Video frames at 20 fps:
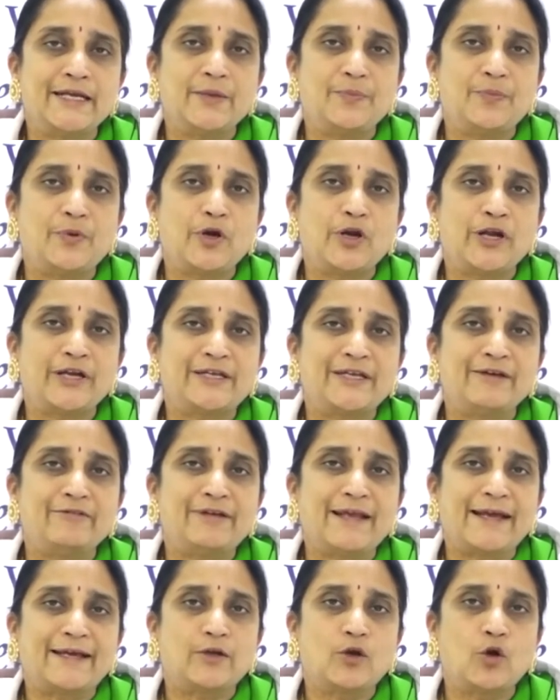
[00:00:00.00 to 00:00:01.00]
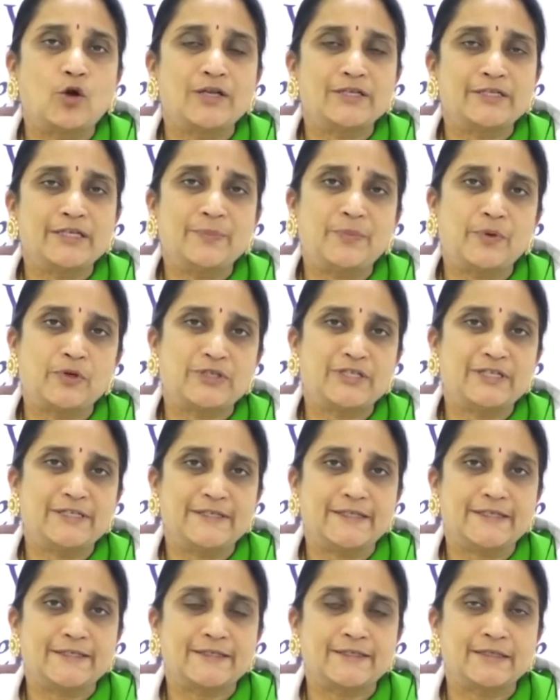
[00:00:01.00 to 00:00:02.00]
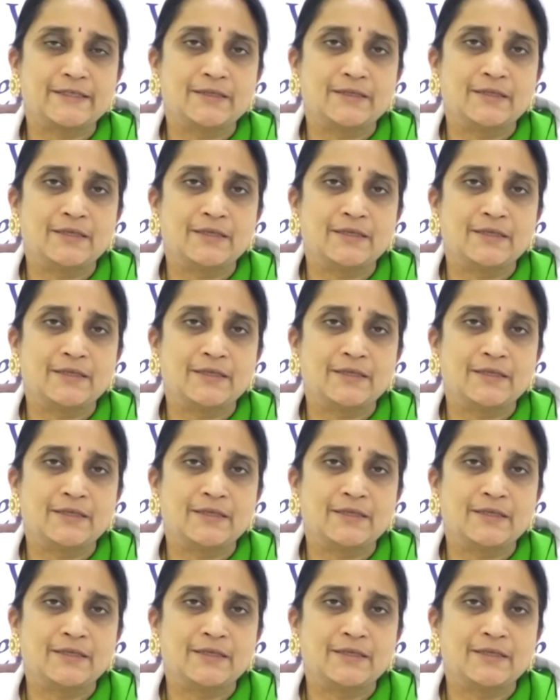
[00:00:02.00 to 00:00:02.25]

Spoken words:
reproductive technology procedures.